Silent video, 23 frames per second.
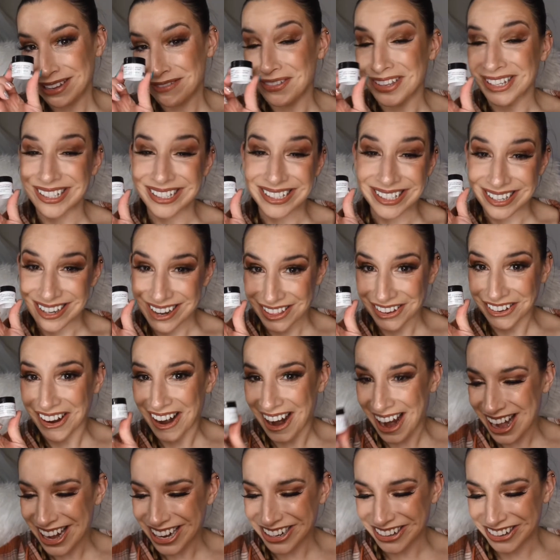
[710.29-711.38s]
This is another
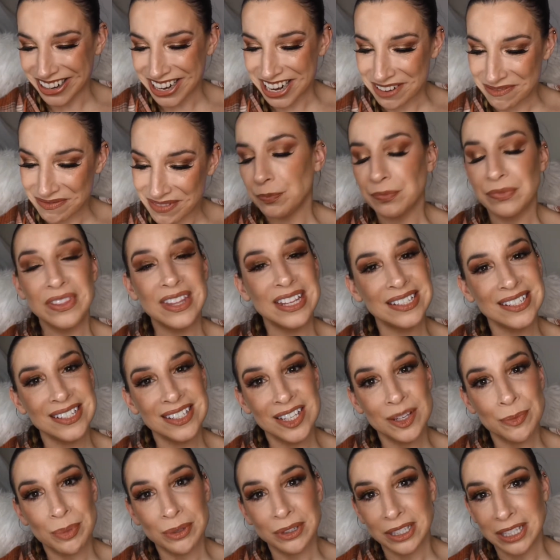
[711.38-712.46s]
eye cream. This is the
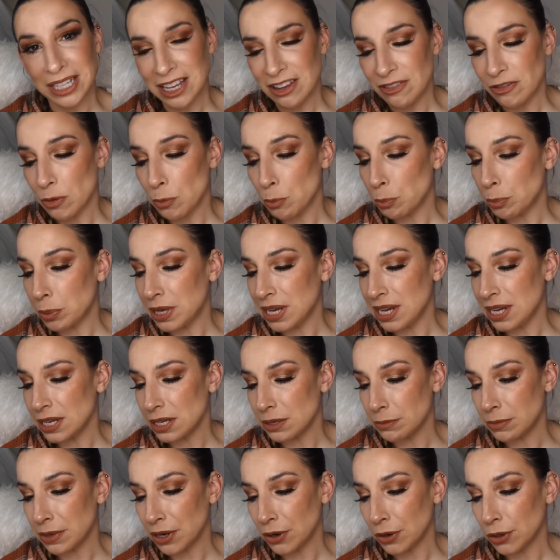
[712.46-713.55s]
Belif Peat
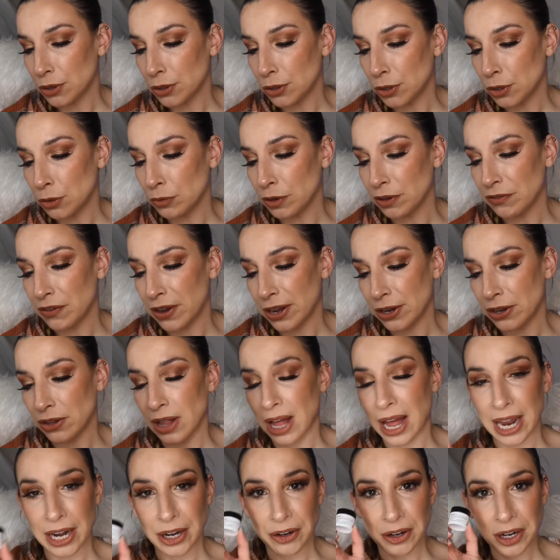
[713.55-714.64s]
Miracle Revital
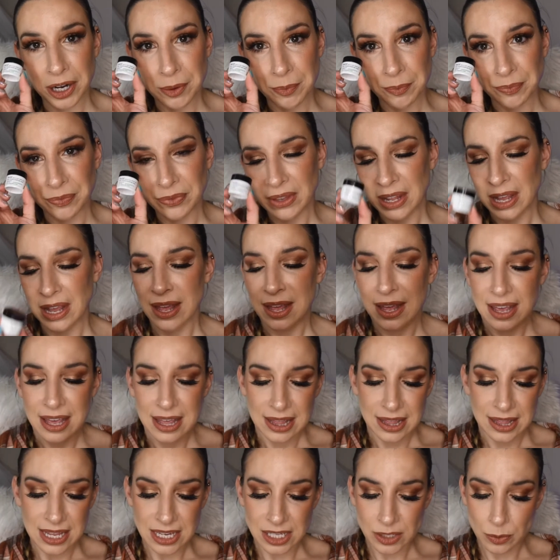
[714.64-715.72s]
Eye Cream.
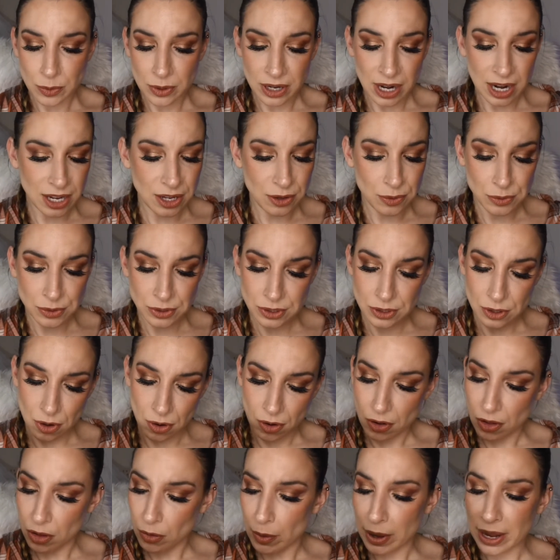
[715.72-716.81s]
This one I used all
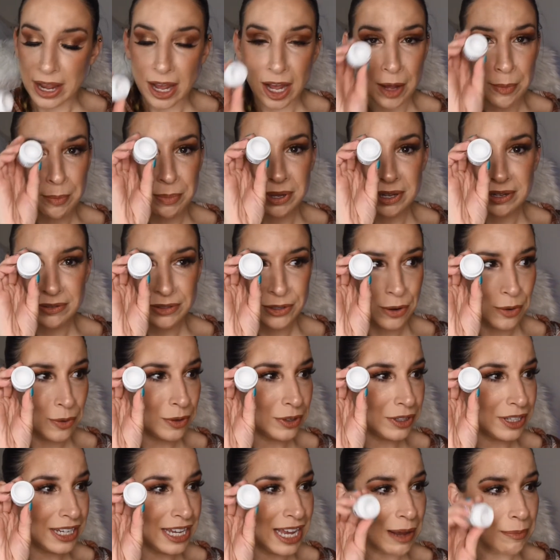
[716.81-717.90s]
the way up,
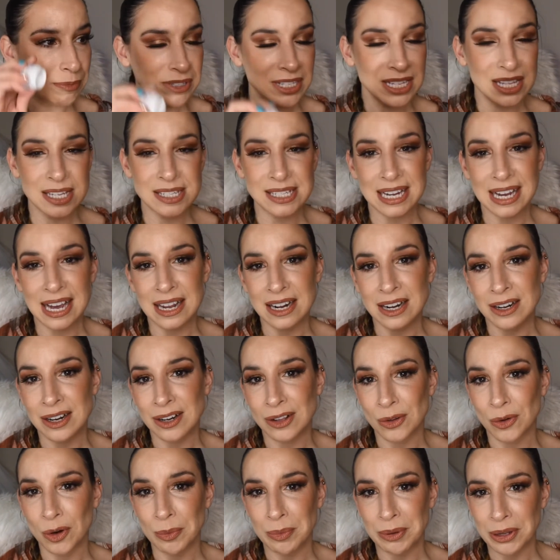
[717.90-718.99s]
totally empty. This I got in an
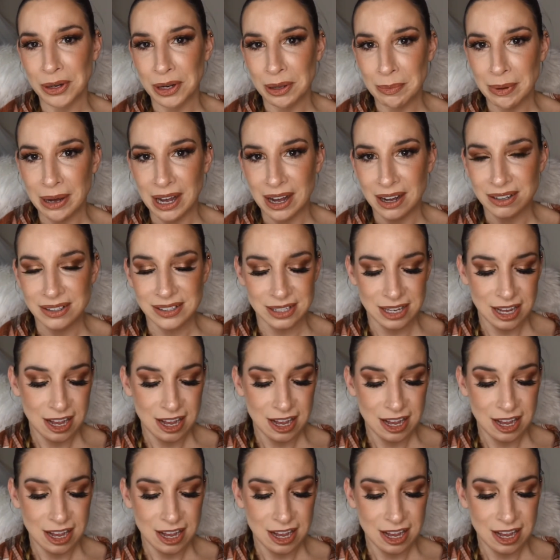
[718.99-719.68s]
Allure Beauty box.